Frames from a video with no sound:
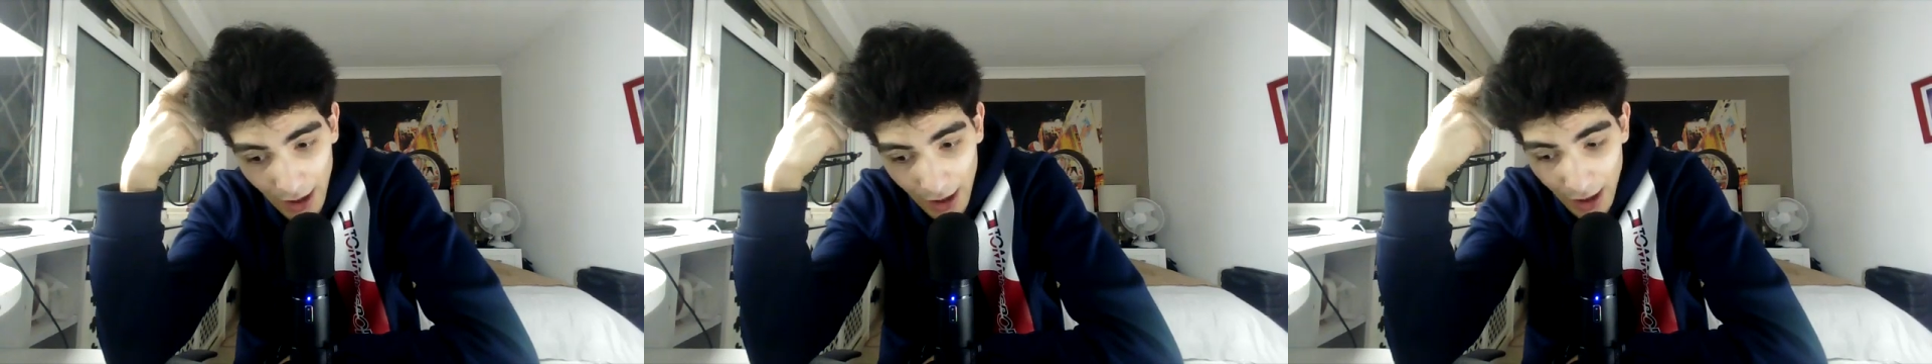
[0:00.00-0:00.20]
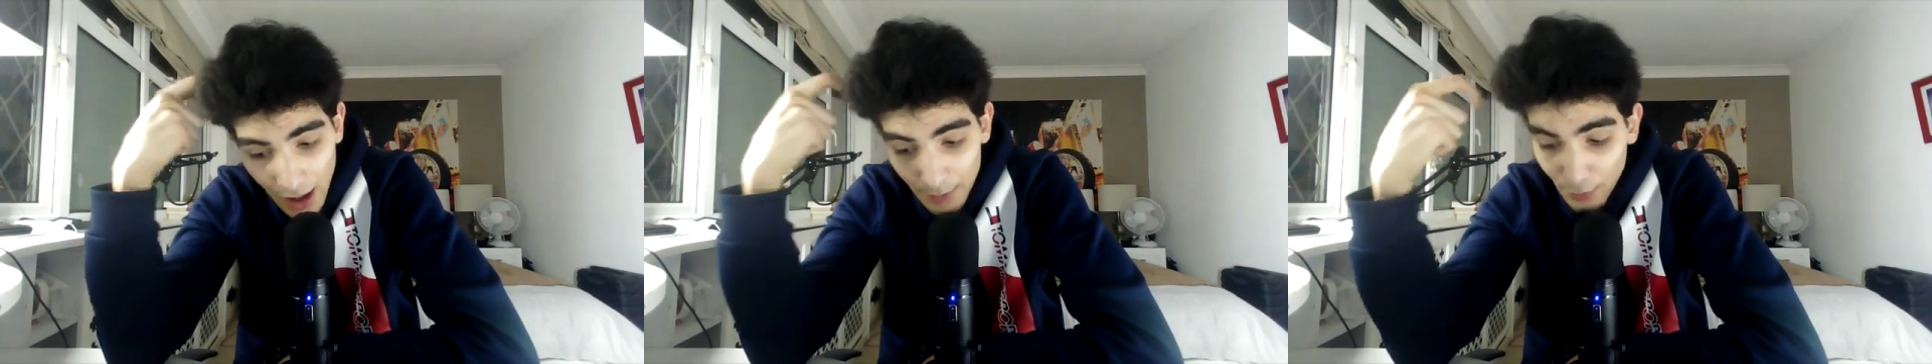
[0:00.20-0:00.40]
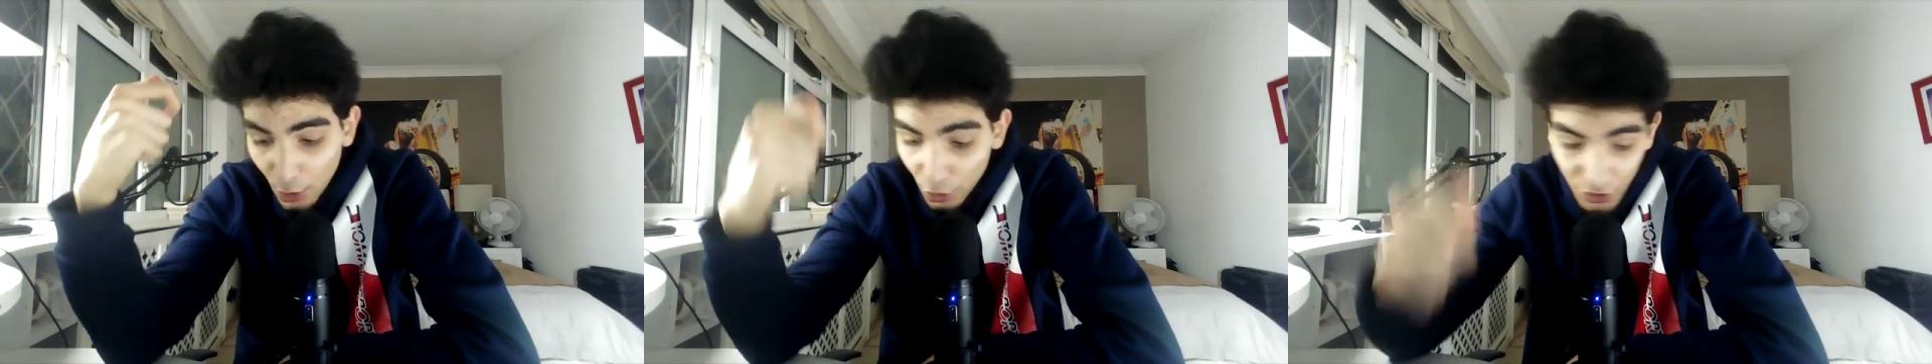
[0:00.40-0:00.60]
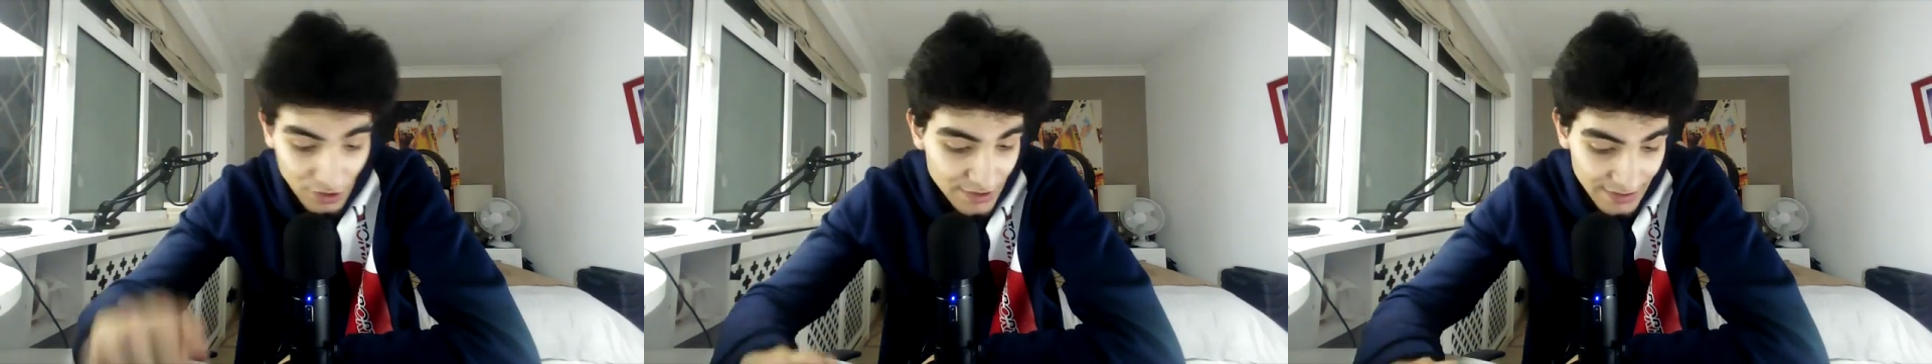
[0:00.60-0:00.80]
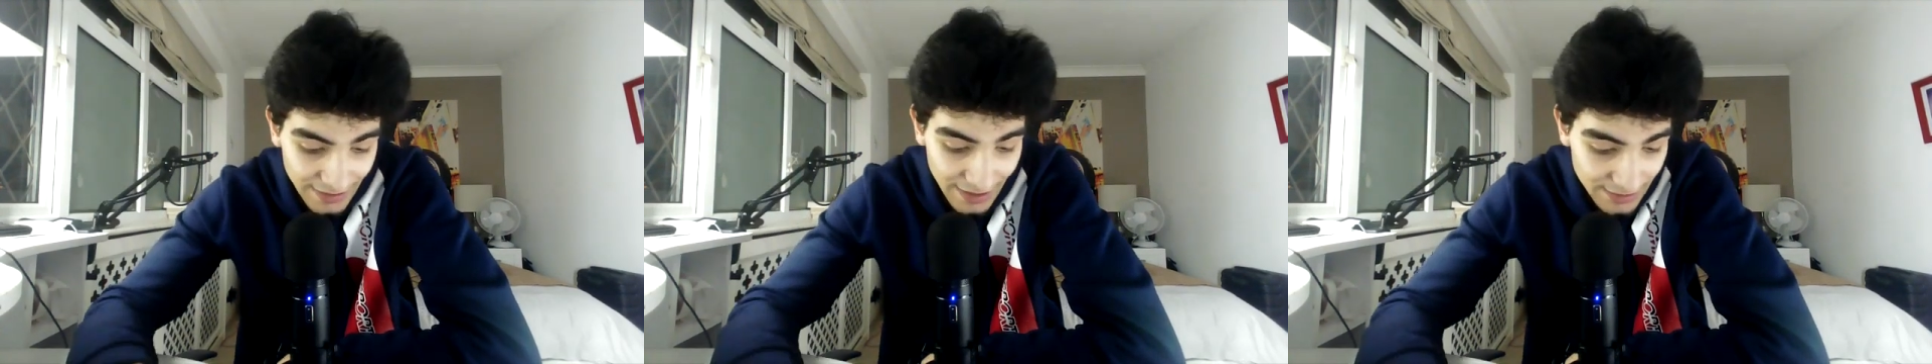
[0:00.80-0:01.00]
But
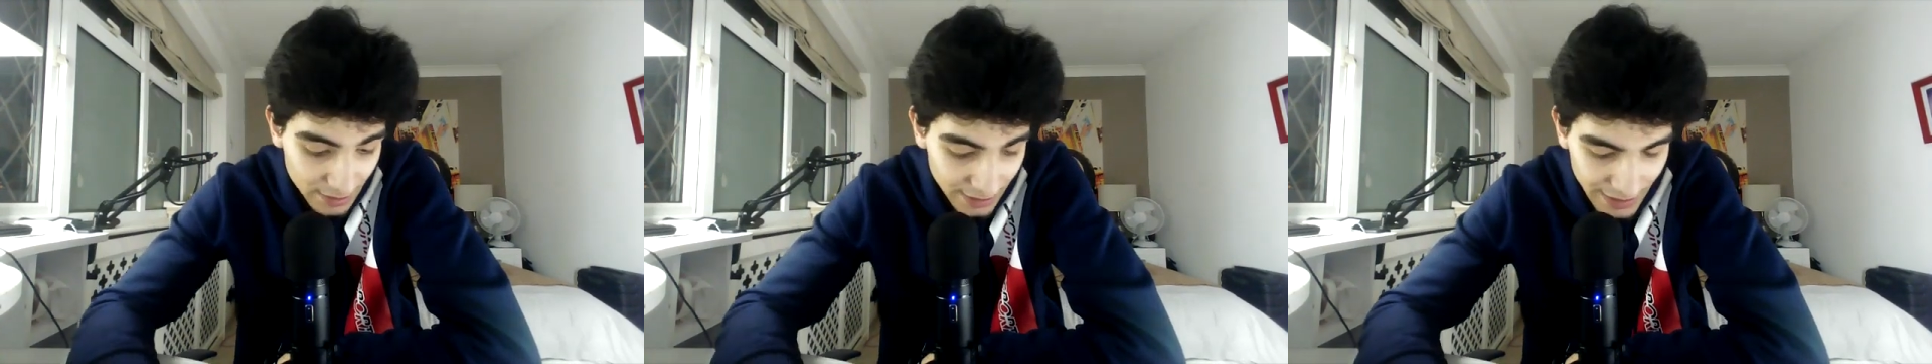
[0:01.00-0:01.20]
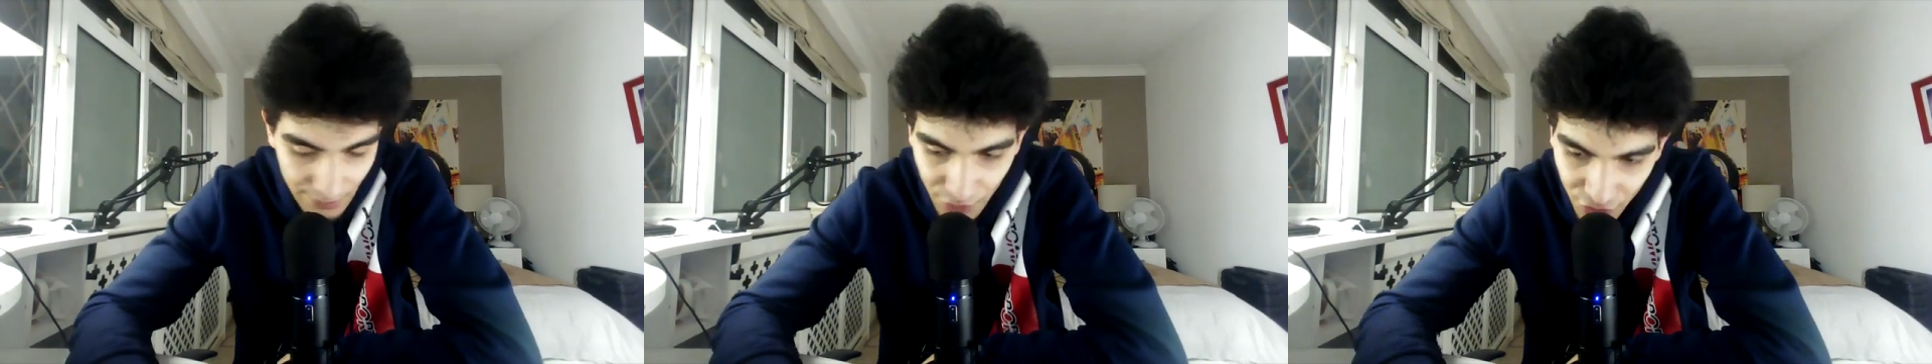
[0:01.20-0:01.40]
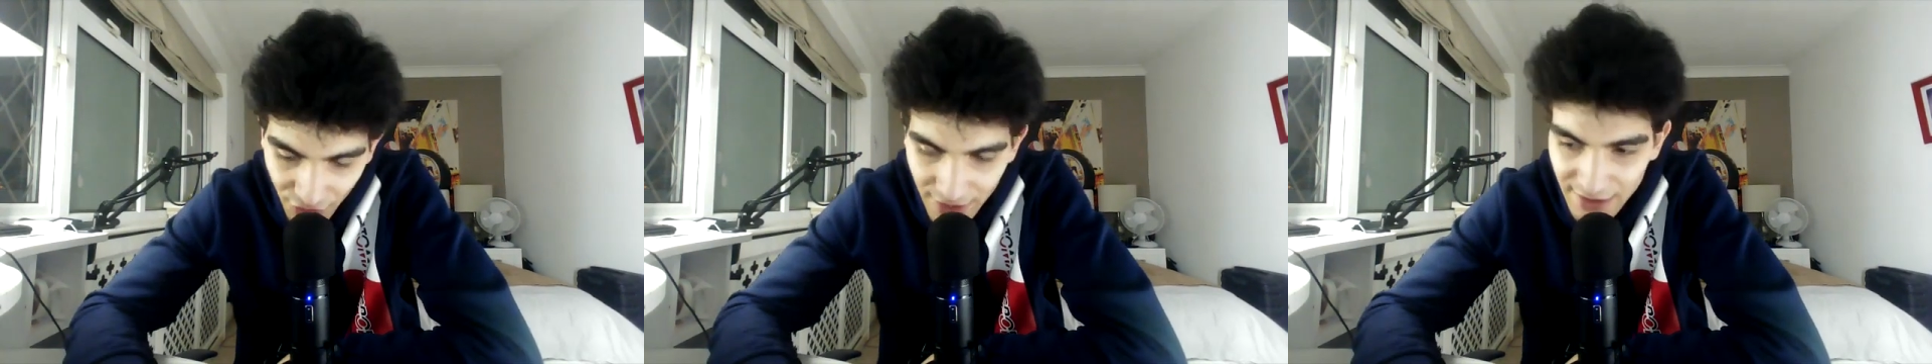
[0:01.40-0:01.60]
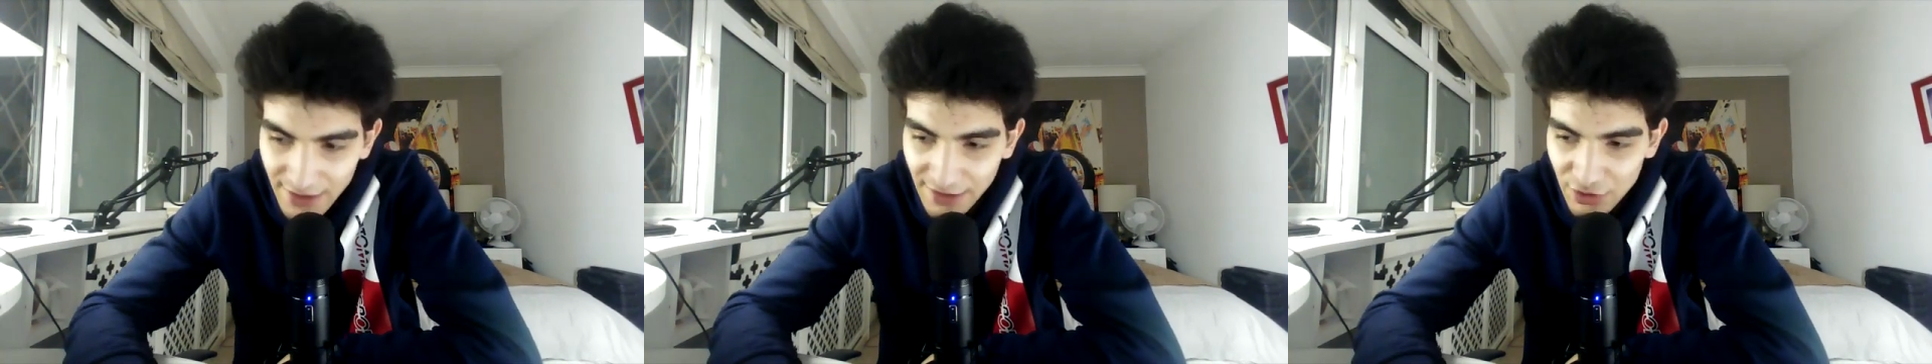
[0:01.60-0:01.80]
honestly, as I keep stressing,